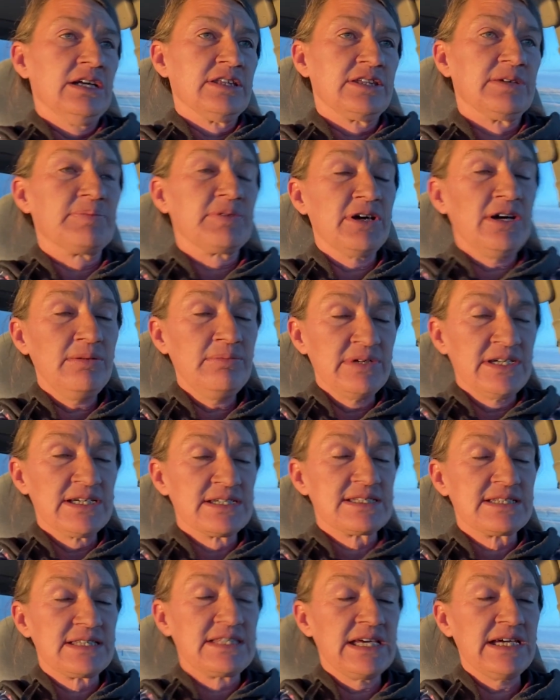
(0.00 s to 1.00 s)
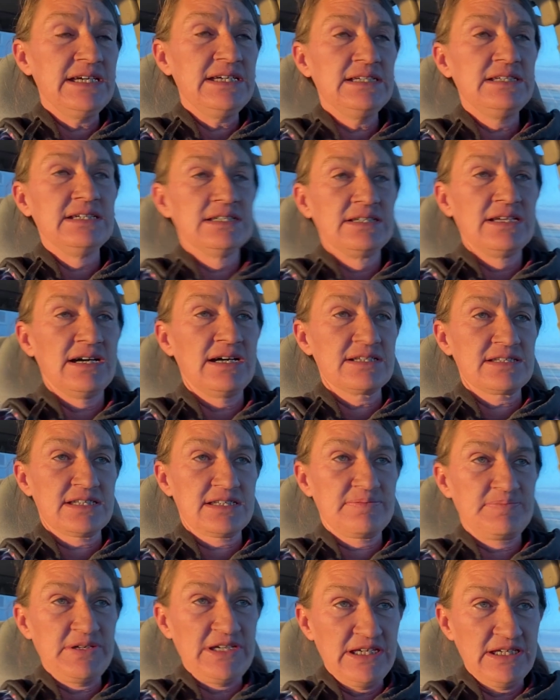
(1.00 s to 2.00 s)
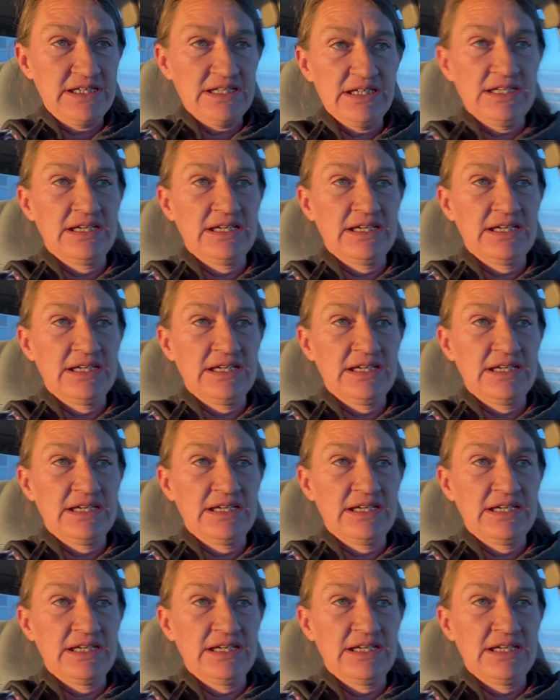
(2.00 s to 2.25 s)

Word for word: The problem is they did not speak